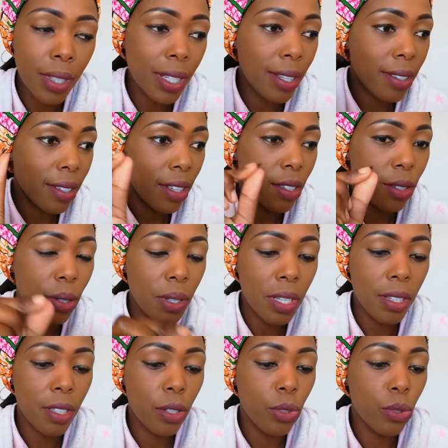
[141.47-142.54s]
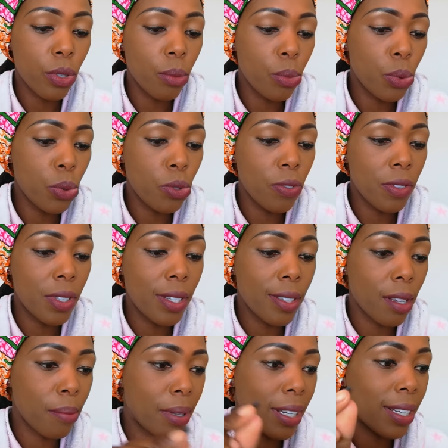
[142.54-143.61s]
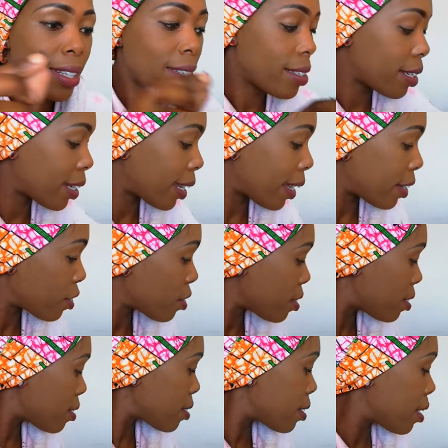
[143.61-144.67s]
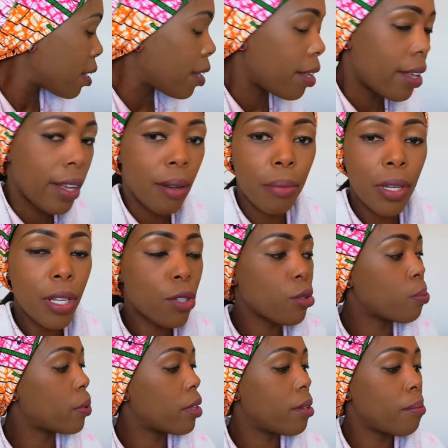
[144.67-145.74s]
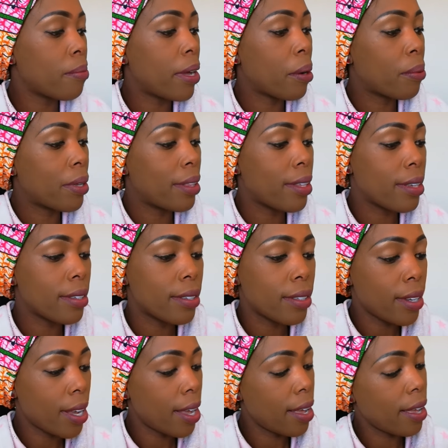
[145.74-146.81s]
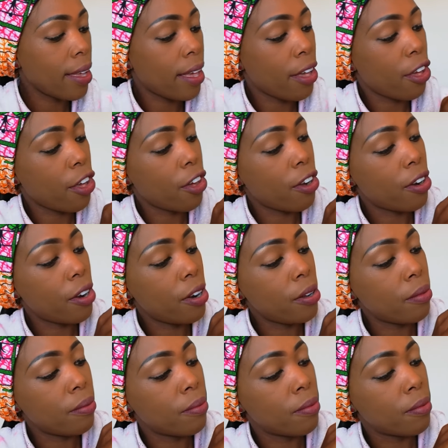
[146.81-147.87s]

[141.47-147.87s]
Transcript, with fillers: these are so easy to remove these are magnetic lashes I'm going to put them back where they stay here